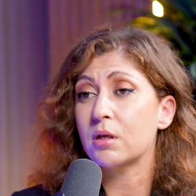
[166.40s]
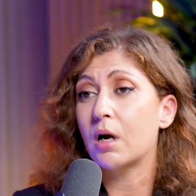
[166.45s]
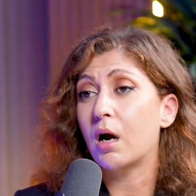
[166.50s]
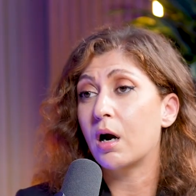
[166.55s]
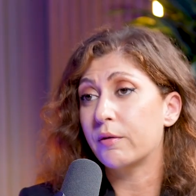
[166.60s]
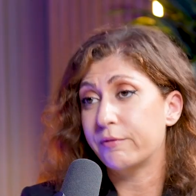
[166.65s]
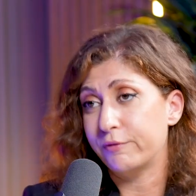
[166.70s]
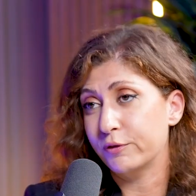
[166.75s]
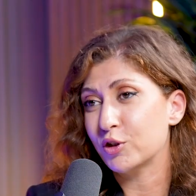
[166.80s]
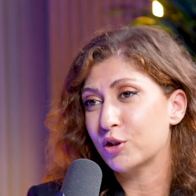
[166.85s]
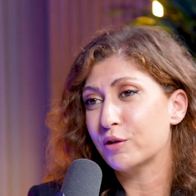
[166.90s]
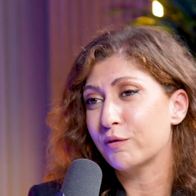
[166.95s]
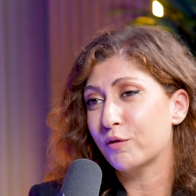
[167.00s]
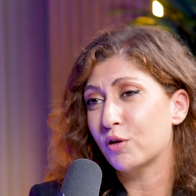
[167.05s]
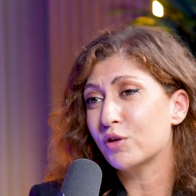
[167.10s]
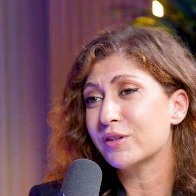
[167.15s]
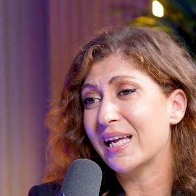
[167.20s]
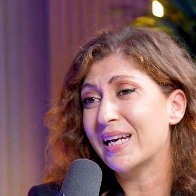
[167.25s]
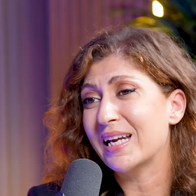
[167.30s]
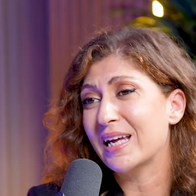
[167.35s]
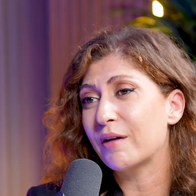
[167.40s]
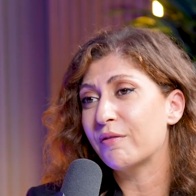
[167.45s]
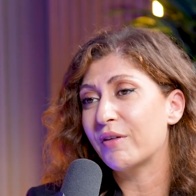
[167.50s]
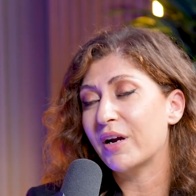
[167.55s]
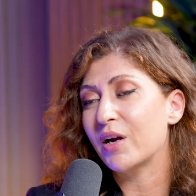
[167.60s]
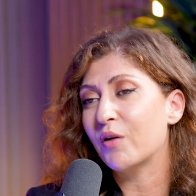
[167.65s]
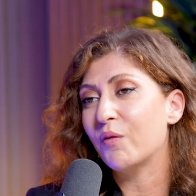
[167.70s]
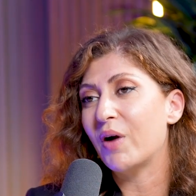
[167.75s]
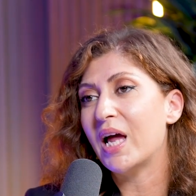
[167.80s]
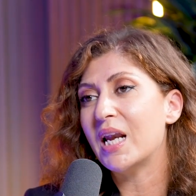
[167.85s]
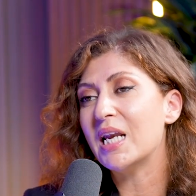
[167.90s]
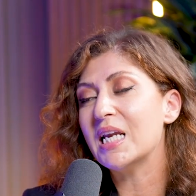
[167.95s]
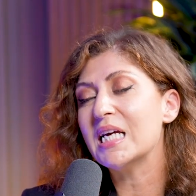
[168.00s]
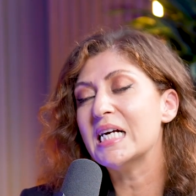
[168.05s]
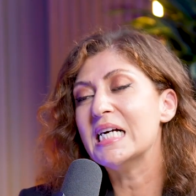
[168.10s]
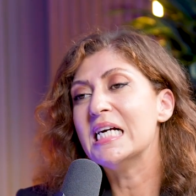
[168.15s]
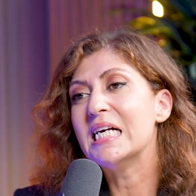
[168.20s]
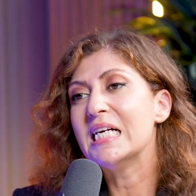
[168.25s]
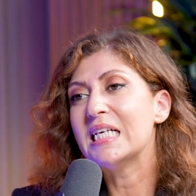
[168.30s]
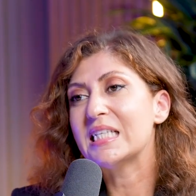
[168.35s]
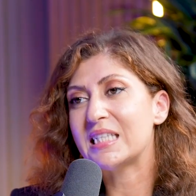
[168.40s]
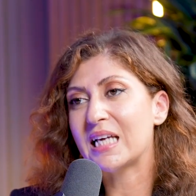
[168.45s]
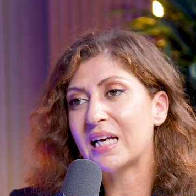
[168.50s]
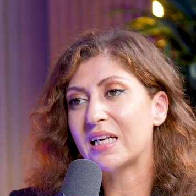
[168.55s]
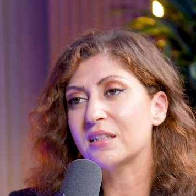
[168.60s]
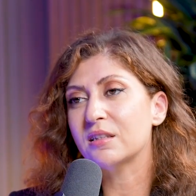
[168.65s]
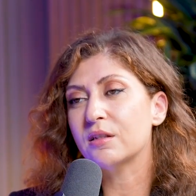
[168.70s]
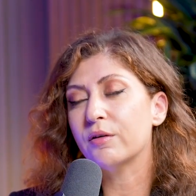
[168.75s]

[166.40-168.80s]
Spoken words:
are, first of all, selling very well. Second